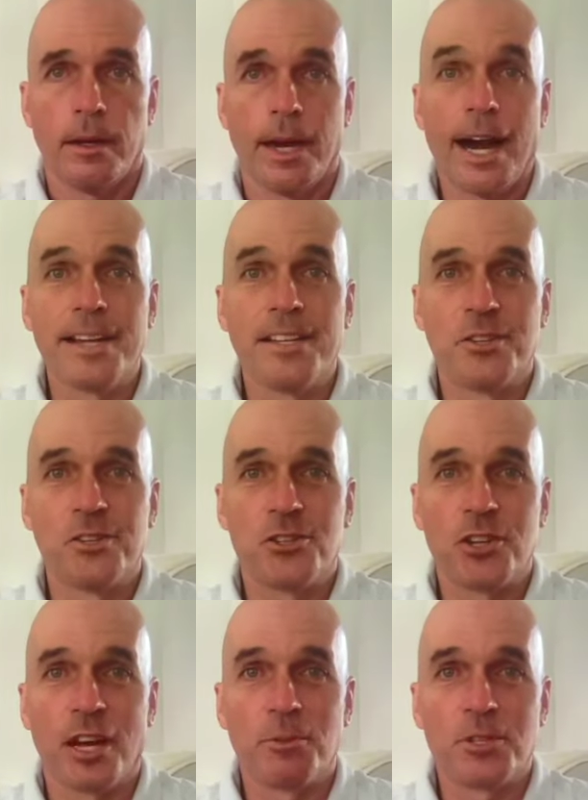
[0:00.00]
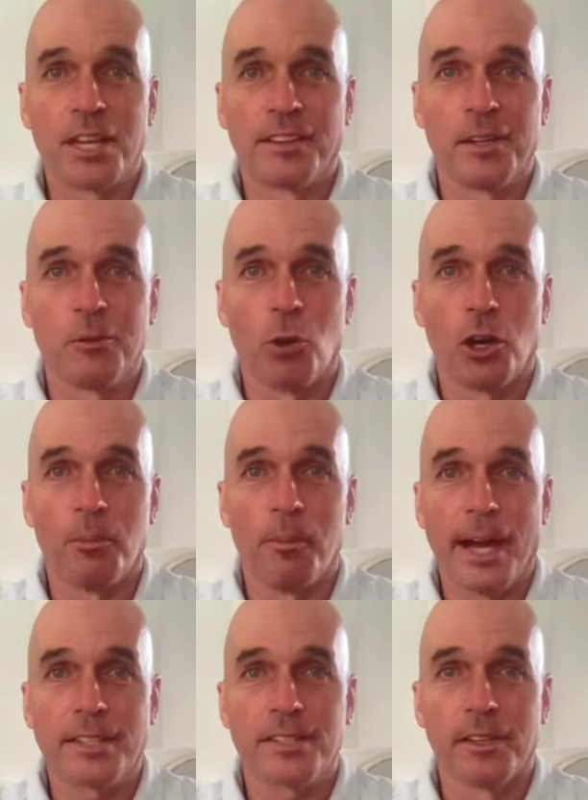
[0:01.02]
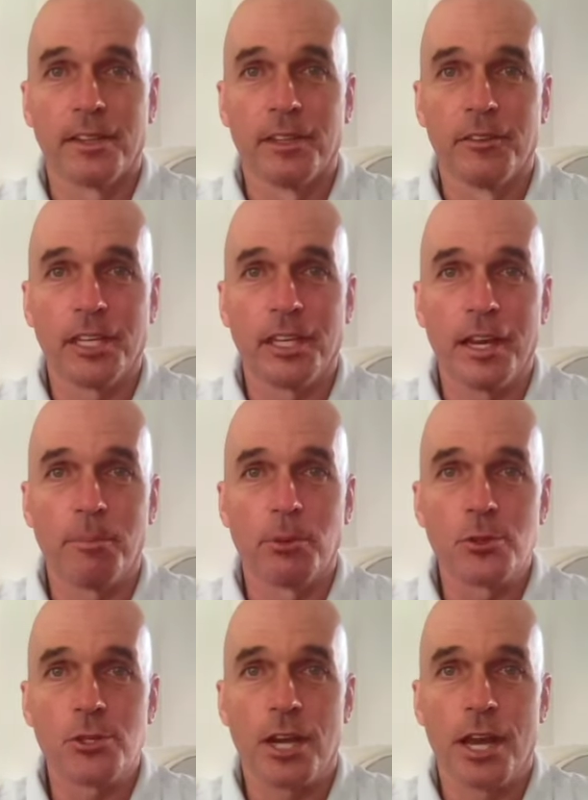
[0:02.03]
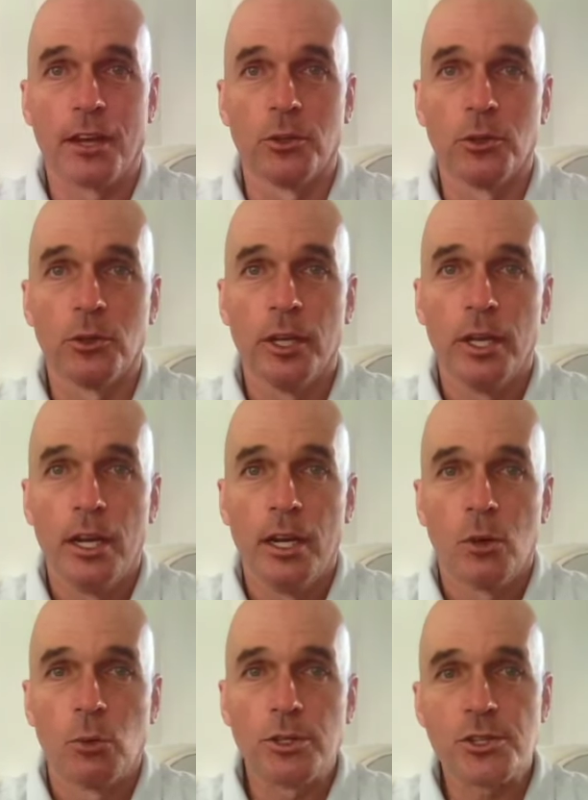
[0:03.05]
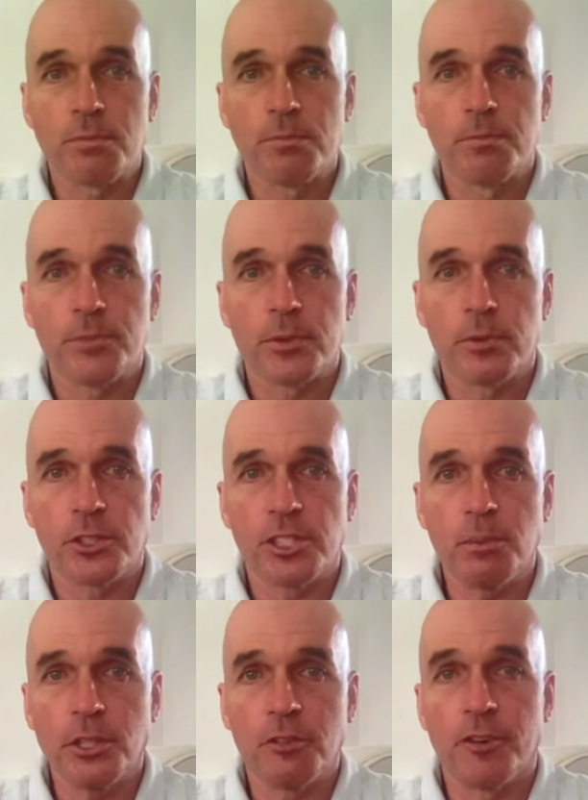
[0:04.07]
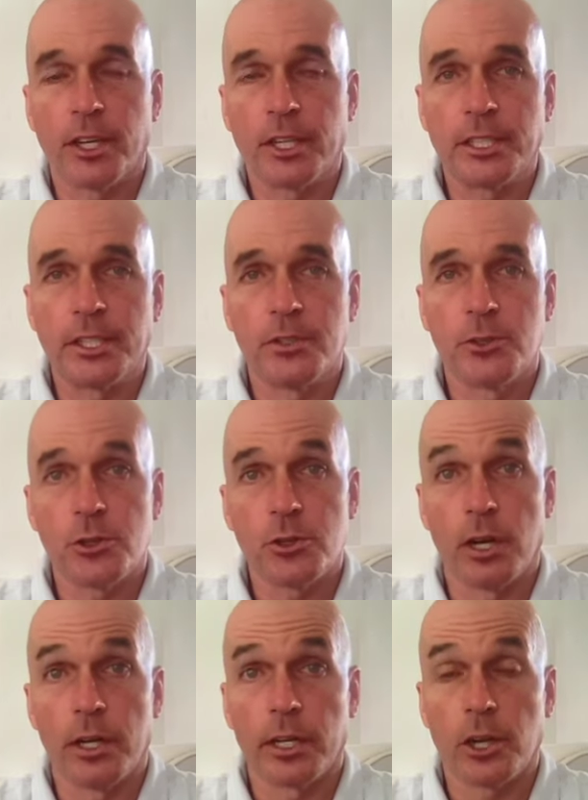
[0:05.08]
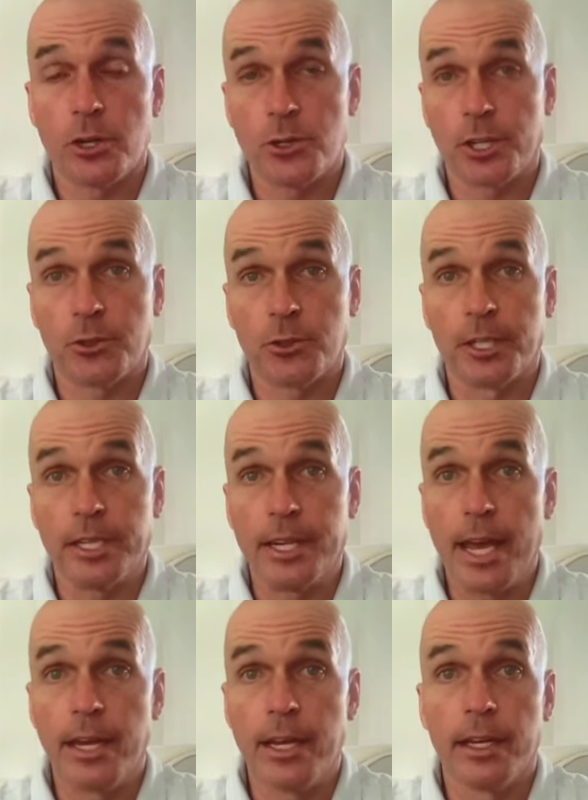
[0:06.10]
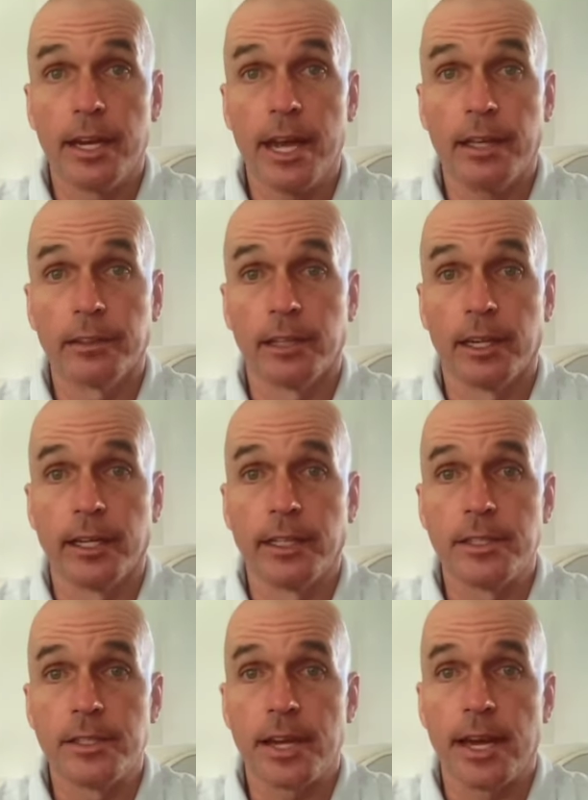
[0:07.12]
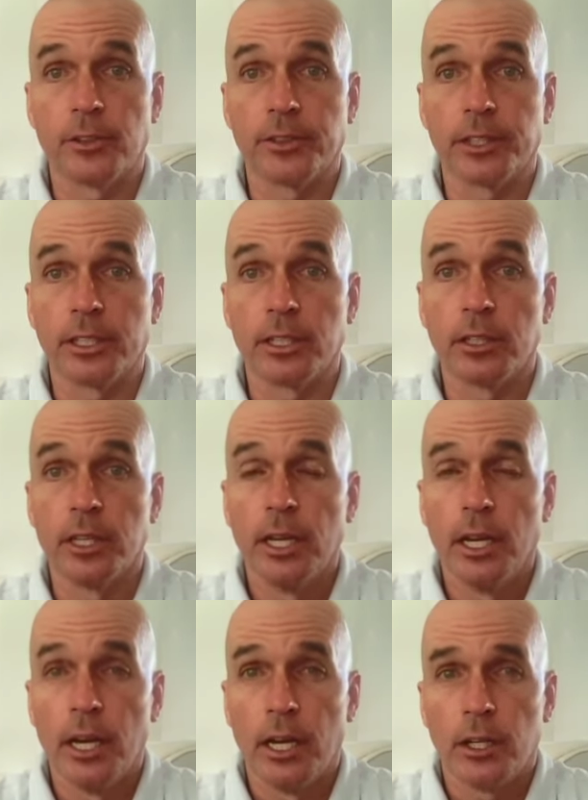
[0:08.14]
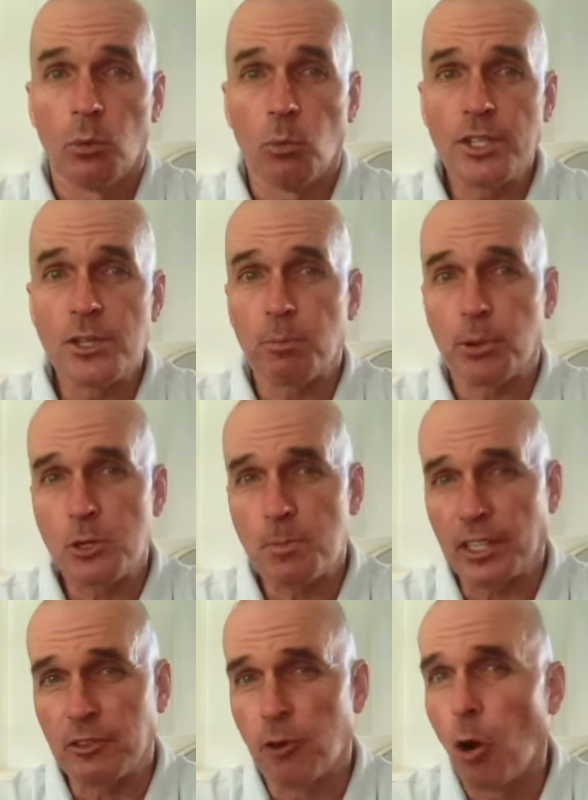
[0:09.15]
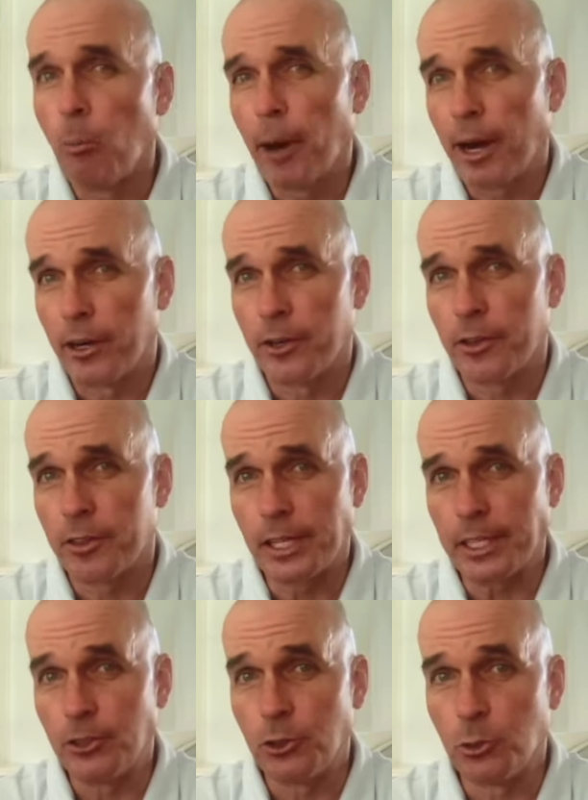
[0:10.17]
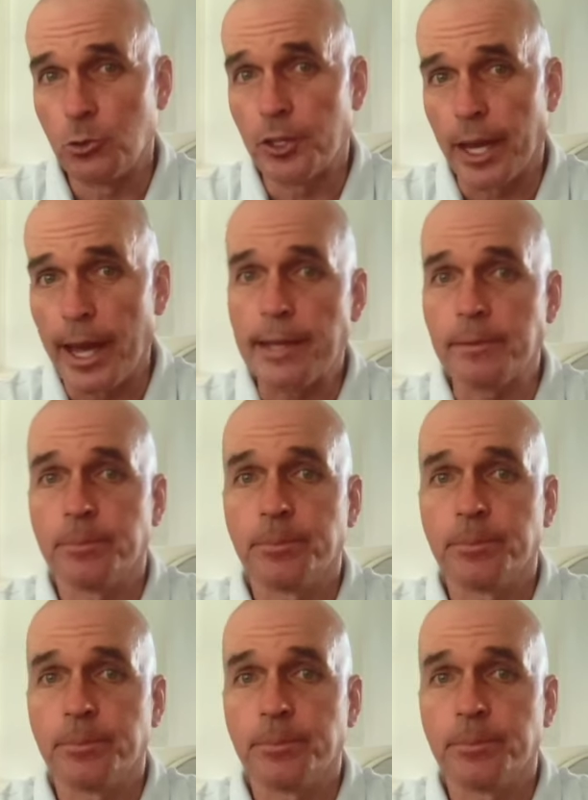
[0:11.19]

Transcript: Hi, this is James Headley, and welcome back to the Living in Naples channel. With some seemingly very con uh, contradictory data and headlines out there, you know, what's a prospective homebuyer to think and do today?